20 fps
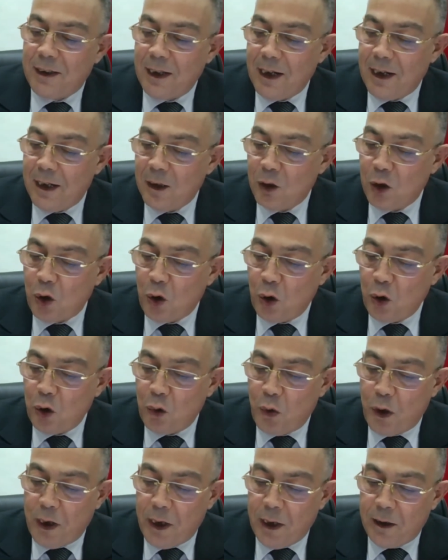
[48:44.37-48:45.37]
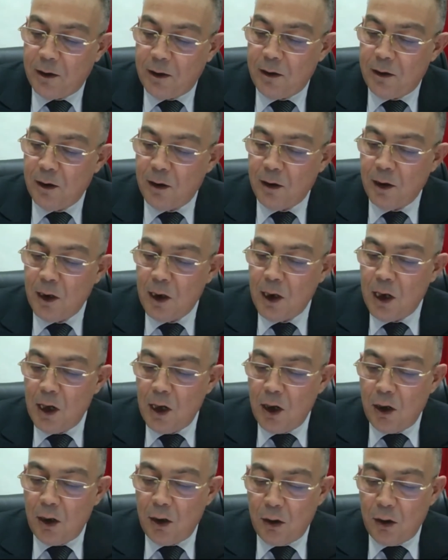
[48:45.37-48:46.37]
adding to
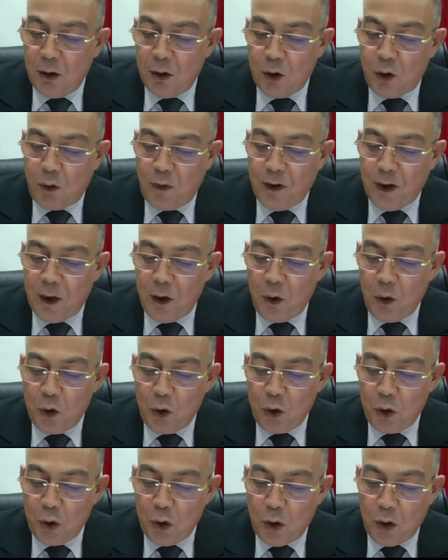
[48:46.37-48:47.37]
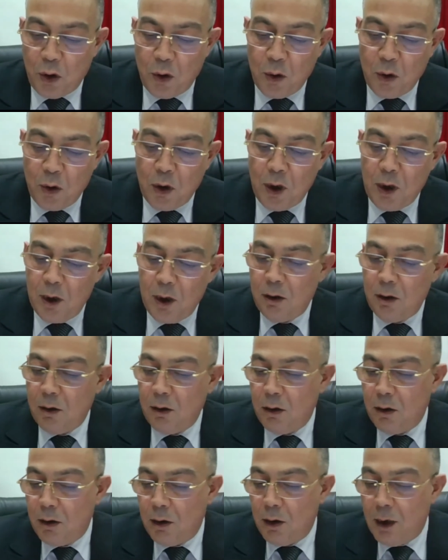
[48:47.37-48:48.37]
additional measures that were
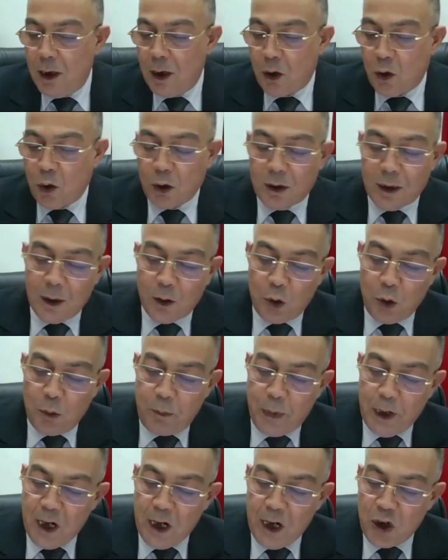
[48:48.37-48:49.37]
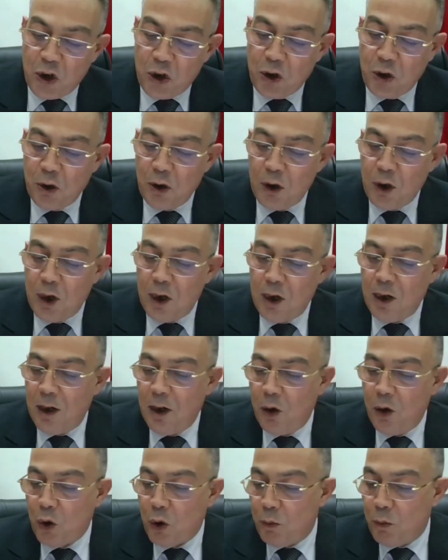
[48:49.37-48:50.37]
introduced in our country,
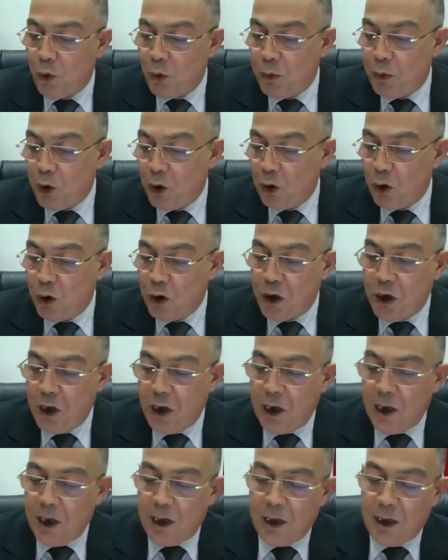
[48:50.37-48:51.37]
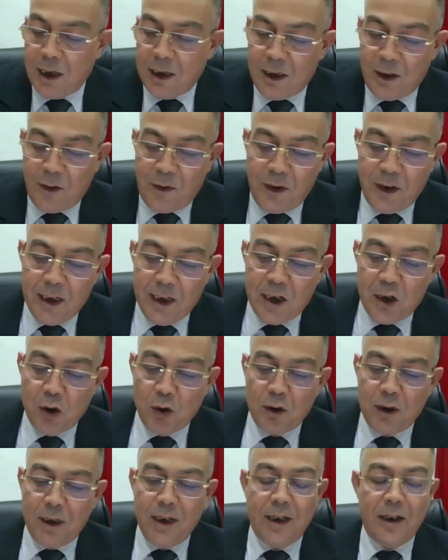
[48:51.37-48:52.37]
like, for example,
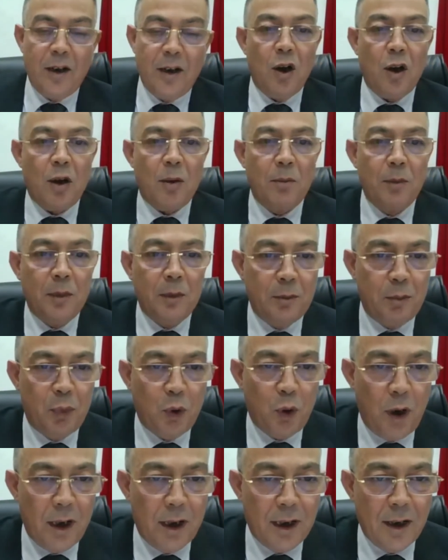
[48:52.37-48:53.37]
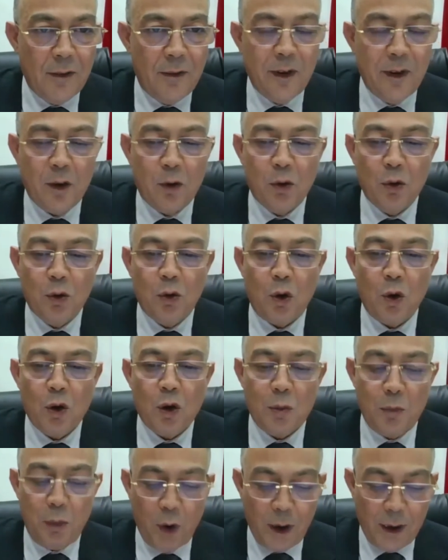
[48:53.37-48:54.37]
fishing
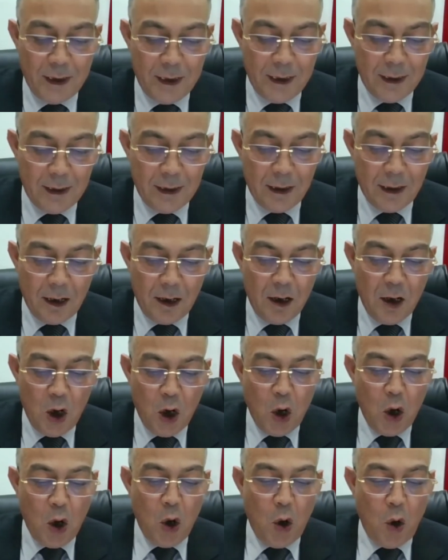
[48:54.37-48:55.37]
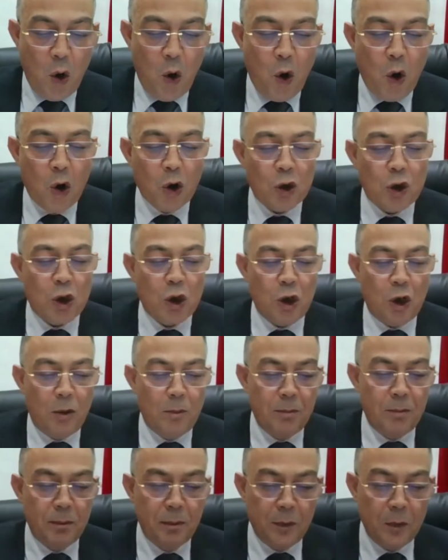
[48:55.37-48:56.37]
TRQs,
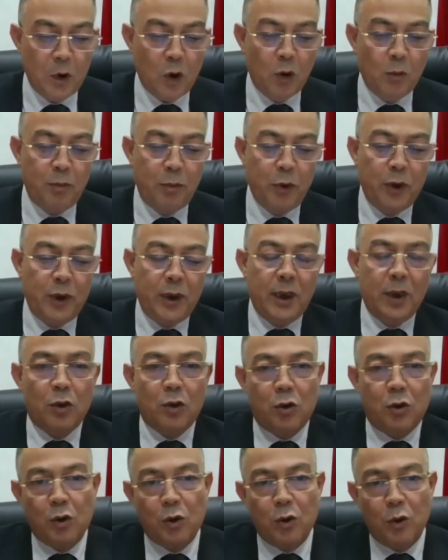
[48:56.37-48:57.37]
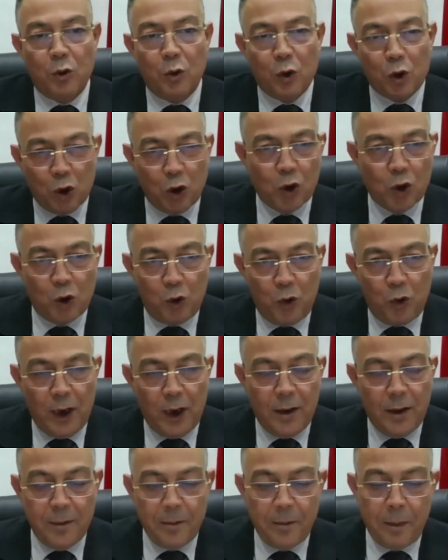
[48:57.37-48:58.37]
standards in terms of
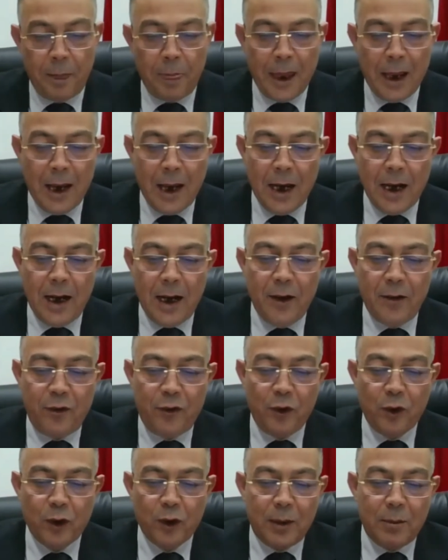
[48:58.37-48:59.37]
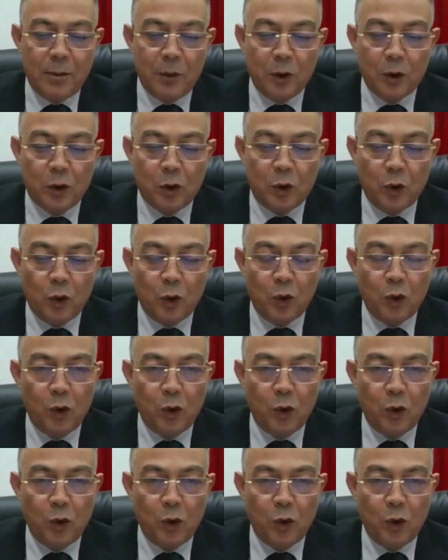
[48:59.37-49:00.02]
fishing boats,